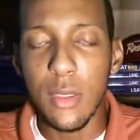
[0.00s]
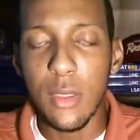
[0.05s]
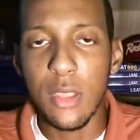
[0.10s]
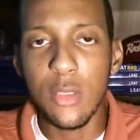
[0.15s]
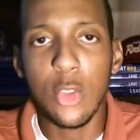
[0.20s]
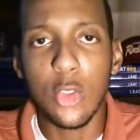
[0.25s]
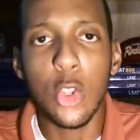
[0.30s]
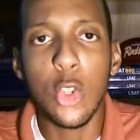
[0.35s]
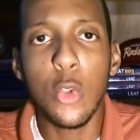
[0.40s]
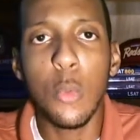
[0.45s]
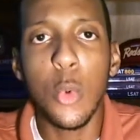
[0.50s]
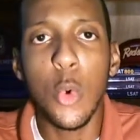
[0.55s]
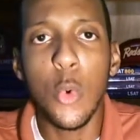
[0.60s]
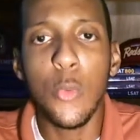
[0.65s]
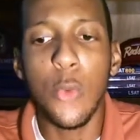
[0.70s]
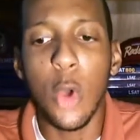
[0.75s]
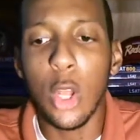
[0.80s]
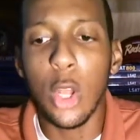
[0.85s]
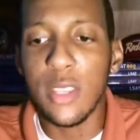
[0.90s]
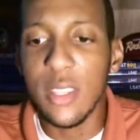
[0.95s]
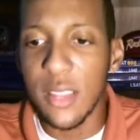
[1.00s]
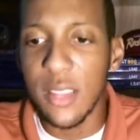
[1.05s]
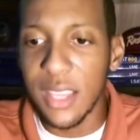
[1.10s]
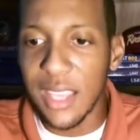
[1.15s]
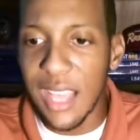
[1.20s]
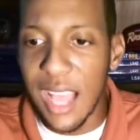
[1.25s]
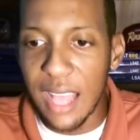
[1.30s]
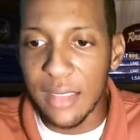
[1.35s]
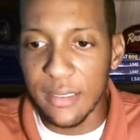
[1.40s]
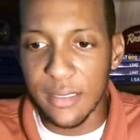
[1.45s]
And so you move on to the
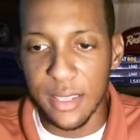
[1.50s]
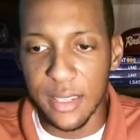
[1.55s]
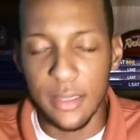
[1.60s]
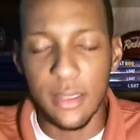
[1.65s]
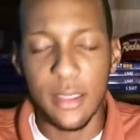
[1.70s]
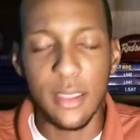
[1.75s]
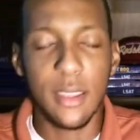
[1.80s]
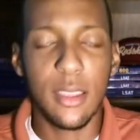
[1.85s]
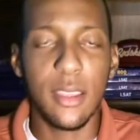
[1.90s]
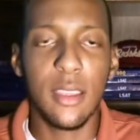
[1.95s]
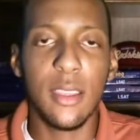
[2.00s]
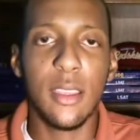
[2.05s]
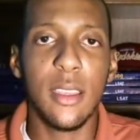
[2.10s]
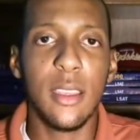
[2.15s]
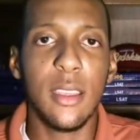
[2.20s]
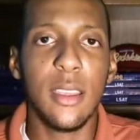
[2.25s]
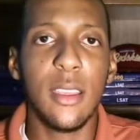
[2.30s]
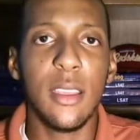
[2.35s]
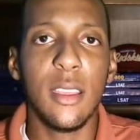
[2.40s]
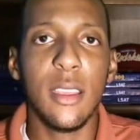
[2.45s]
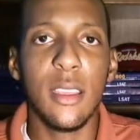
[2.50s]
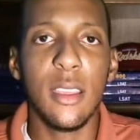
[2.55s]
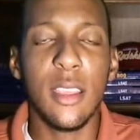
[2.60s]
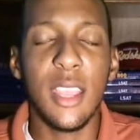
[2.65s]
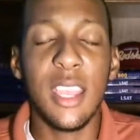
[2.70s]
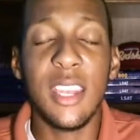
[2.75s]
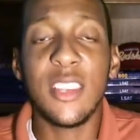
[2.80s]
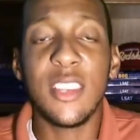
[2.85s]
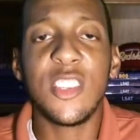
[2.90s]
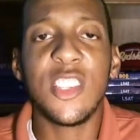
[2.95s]
constant.
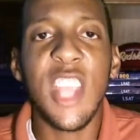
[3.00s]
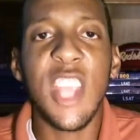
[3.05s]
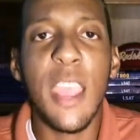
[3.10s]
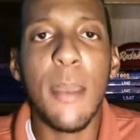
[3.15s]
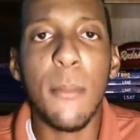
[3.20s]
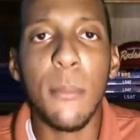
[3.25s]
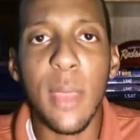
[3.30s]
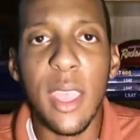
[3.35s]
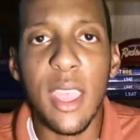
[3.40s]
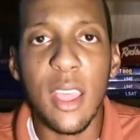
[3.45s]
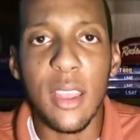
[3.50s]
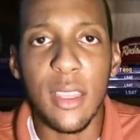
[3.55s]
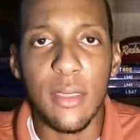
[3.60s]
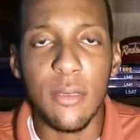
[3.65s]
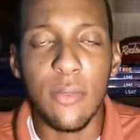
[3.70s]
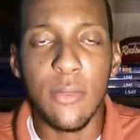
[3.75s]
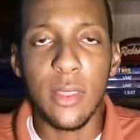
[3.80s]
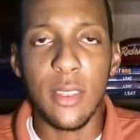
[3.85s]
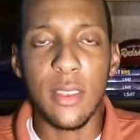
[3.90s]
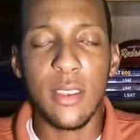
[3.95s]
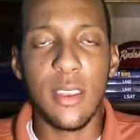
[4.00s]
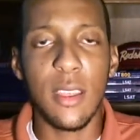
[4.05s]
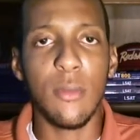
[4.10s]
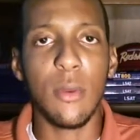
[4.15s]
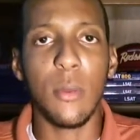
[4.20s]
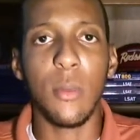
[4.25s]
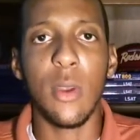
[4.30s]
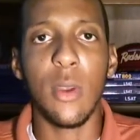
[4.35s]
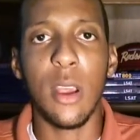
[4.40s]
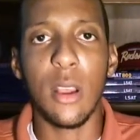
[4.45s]
And it's Champ Bailey for the
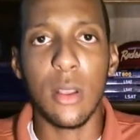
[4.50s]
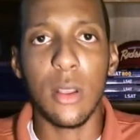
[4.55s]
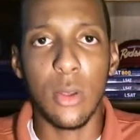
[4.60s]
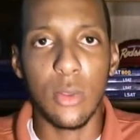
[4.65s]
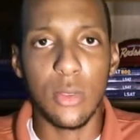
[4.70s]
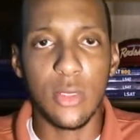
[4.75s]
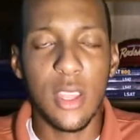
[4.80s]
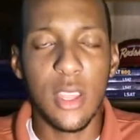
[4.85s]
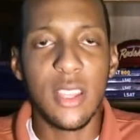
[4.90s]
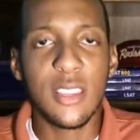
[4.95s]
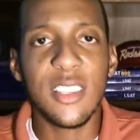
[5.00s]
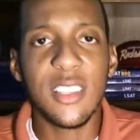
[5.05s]
Denver Broncos.